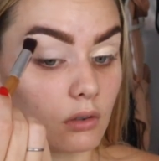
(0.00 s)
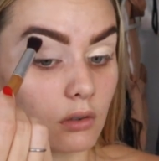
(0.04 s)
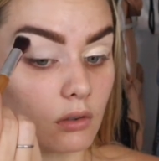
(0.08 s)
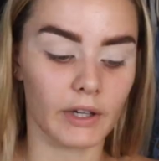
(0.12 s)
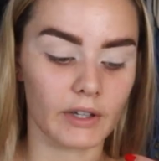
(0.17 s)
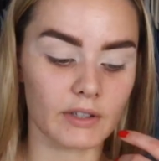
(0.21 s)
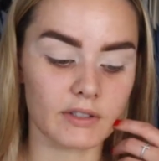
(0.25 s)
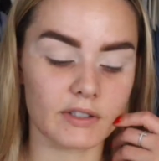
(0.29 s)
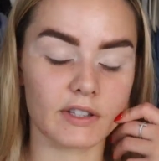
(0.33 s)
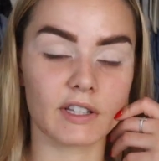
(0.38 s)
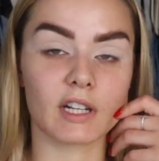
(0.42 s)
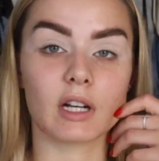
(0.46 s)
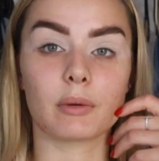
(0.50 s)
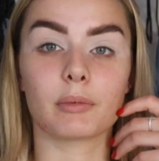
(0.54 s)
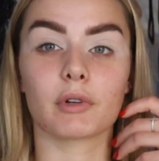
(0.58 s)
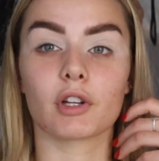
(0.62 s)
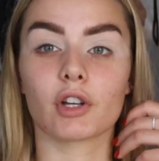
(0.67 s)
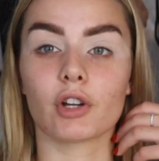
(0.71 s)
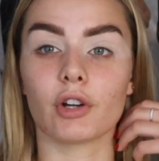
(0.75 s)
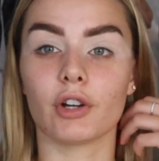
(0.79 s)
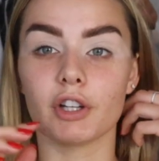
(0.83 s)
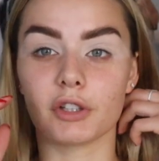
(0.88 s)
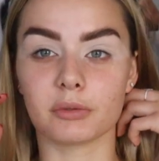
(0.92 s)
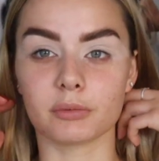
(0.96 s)
Okay, so then I'm
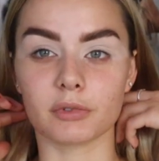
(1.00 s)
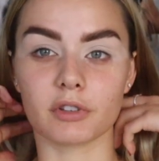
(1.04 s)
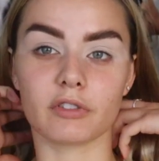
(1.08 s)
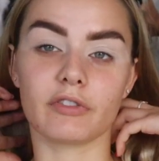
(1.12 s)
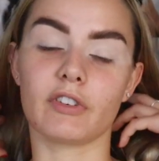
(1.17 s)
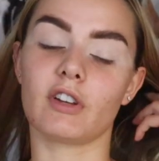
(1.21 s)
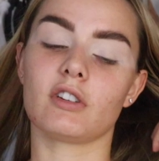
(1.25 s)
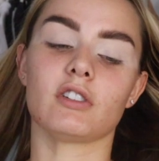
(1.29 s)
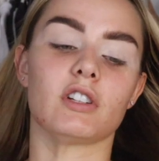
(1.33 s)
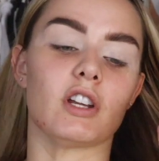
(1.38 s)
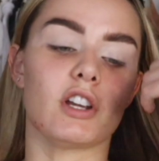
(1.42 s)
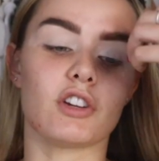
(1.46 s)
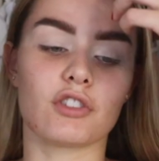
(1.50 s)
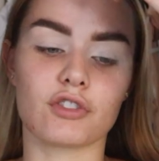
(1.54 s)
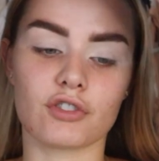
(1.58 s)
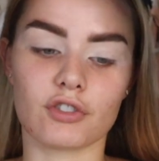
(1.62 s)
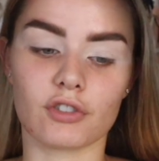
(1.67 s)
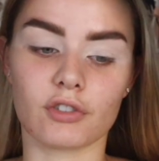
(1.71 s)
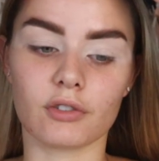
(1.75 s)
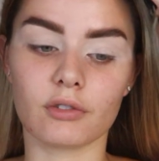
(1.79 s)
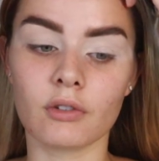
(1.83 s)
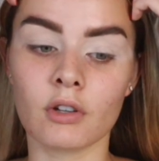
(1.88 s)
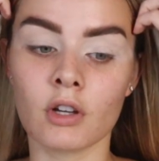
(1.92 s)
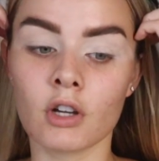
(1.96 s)
gonna go in with
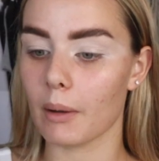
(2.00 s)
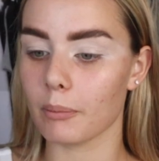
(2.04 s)
foundation.